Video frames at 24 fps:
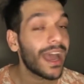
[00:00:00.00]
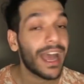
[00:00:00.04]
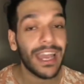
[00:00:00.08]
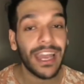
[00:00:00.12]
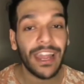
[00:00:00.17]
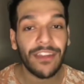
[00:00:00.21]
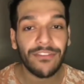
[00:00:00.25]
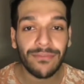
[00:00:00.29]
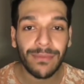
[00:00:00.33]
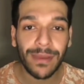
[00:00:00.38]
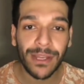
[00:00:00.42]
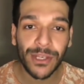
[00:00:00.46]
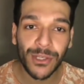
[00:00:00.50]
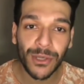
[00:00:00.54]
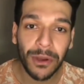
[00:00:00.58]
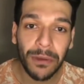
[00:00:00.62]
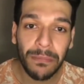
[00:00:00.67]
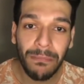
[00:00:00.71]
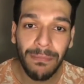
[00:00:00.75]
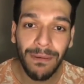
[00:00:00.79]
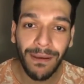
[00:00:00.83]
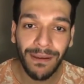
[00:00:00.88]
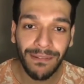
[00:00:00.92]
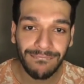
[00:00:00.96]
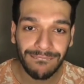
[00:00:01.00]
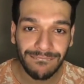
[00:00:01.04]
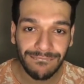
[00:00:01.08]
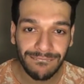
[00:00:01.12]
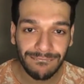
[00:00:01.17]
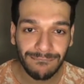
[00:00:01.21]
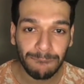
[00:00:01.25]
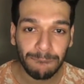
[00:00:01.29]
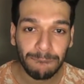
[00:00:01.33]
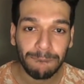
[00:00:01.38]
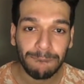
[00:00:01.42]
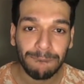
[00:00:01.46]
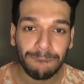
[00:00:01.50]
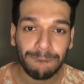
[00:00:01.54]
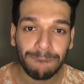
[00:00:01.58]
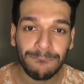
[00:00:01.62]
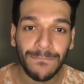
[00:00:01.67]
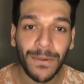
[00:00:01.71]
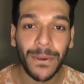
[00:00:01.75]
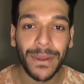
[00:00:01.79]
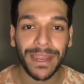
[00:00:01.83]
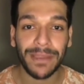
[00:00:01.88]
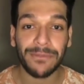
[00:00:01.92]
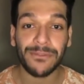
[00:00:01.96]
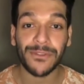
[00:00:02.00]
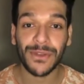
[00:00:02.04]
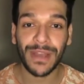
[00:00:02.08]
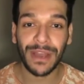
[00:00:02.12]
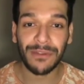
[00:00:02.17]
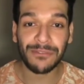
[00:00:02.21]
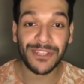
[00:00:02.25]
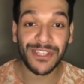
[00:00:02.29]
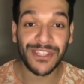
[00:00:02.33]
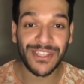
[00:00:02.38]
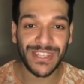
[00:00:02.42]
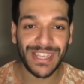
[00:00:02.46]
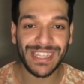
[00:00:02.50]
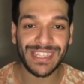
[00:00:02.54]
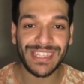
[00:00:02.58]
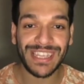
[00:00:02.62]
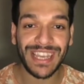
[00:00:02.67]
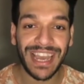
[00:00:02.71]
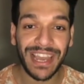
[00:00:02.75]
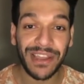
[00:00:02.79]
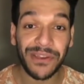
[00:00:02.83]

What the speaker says: I left my job. Okay, so I was a sales